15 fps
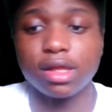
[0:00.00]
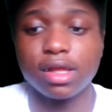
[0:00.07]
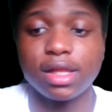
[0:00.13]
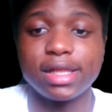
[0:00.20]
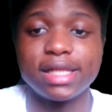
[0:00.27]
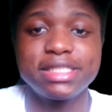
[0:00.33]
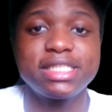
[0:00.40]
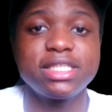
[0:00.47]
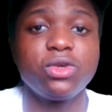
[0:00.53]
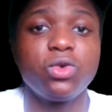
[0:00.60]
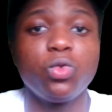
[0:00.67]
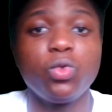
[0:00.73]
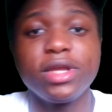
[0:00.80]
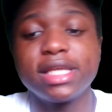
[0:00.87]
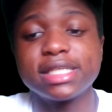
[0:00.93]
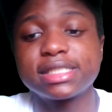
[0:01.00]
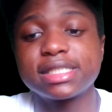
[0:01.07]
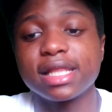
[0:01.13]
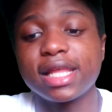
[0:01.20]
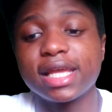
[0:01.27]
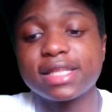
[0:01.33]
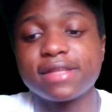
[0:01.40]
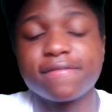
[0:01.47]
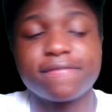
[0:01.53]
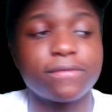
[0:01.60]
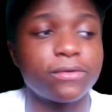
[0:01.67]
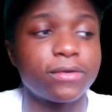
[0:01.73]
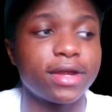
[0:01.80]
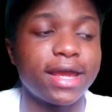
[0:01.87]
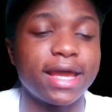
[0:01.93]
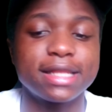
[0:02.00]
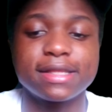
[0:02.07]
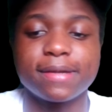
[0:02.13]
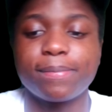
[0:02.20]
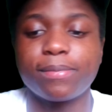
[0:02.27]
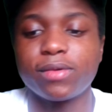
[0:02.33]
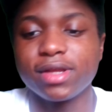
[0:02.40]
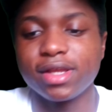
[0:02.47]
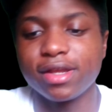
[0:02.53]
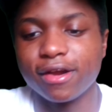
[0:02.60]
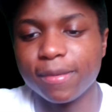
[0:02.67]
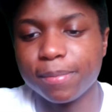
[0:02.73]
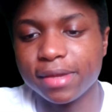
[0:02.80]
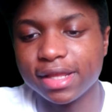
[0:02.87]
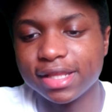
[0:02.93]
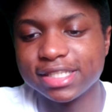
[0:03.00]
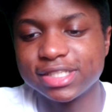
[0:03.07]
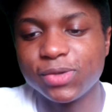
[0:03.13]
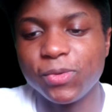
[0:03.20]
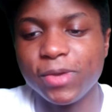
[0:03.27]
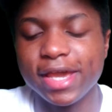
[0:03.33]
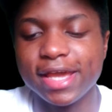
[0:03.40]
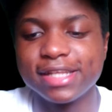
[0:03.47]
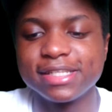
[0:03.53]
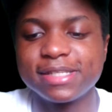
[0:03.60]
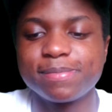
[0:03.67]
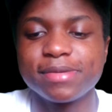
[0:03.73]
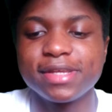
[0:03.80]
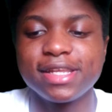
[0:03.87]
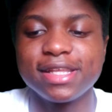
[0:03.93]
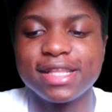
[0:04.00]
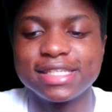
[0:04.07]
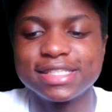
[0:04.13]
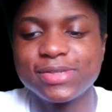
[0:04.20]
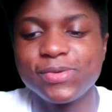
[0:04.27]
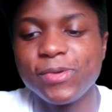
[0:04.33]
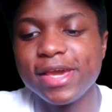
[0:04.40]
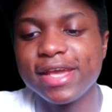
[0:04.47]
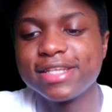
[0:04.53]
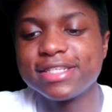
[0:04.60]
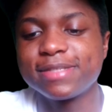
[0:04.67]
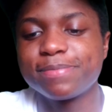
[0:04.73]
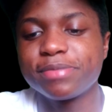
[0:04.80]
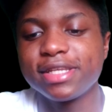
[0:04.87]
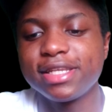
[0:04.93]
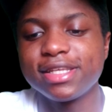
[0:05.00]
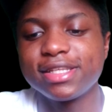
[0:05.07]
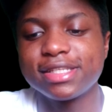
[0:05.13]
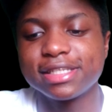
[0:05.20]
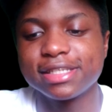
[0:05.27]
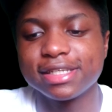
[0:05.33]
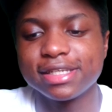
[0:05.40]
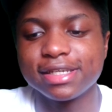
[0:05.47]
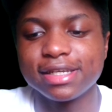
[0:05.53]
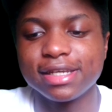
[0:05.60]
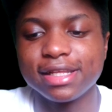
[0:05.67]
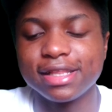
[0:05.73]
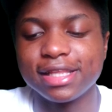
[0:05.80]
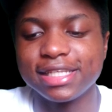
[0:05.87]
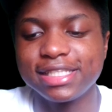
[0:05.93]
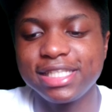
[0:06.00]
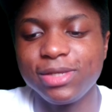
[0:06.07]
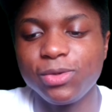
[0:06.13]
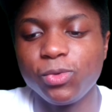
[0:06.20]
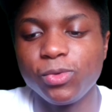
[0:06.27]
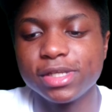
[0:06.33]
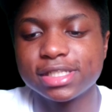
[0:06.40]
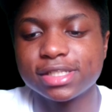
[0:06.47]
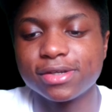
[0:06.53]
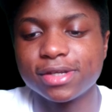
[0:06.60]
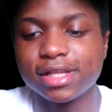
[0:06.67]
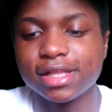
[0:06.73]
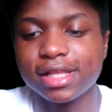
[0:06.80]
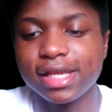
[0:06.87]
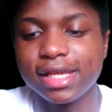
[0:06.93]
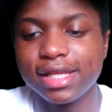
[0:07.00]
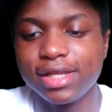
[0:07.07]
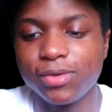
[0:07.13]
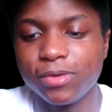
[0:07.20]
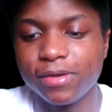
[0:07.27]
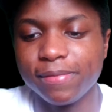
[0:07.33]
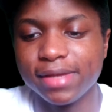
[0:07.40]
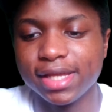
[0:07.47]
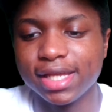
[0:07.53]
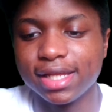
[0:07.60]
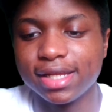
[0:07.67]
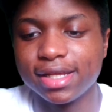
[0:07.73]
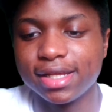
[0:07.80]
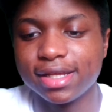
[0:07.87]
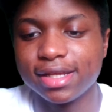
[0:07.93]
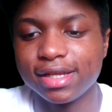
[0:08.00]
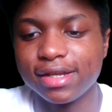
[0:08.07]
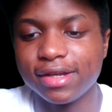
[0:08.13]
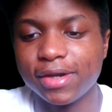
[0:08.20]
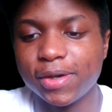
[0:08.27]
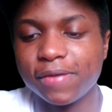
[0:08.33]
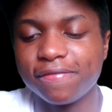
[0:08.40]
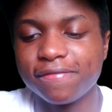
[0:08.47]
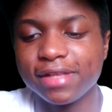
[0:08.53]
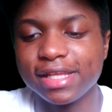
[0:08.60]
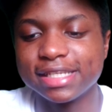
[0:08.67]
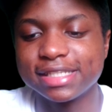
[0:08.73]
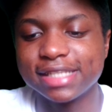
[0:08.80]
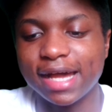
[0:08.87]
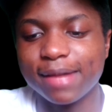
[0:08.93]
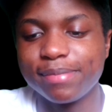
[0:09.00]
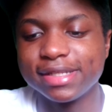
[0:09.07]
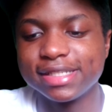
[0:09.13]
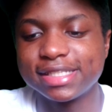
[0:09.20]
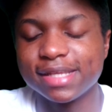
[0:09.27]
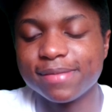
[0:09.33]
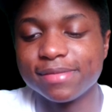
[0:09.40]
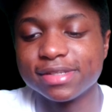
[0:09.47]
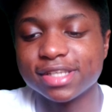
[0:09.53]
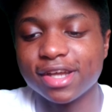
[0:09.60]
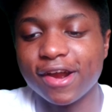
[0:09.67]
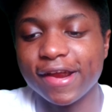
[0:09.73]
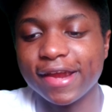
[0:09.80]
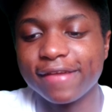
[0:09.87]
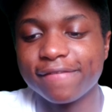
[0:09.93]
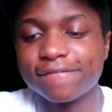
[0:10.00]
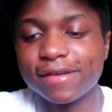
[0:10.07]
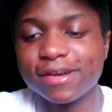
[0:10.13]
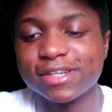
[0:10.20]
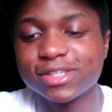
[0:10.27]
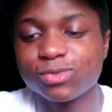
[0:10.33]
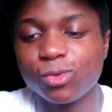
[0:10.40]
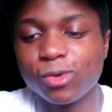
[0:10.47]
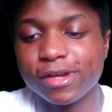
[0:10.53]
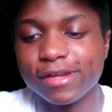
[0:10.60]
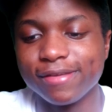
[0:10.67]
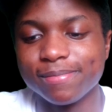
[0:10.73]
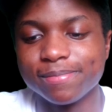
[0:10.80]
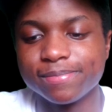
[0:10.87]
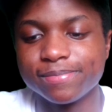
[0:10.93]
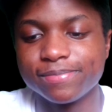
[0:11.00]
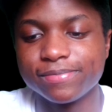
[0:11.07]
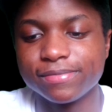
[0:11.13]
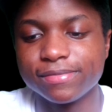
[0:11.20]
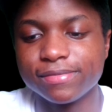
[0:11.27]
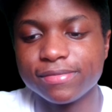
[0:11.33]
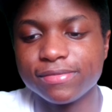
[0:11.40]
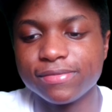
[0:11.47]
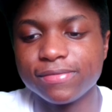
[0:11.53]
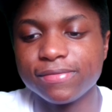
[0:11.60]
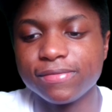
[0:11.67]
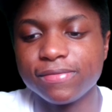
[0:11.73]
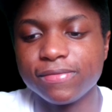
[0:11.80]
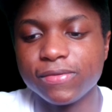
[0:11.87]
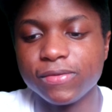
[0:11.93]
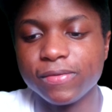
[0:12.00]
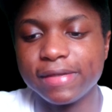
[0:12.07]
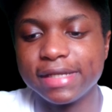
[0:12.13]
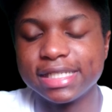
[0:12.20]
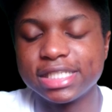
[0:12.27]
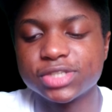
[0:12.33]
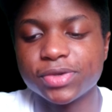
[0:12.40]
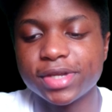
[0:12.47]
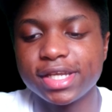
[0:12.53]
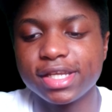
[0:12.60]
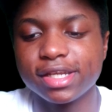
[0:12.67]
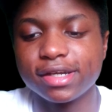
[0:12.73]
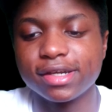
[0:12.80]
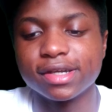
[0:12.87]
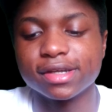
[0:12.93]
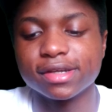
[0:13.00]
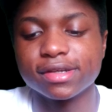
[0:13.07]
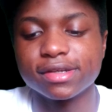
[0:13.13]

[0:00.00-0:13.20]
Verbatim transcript: Let's see who we get selected for at the point guard, man. Let's go ahead and spin it. Let's go ahead and spin it. Let's see who it's gonna land on, man. Hopefully it's not Ben Simmons. All right, first one. You get Trae Young.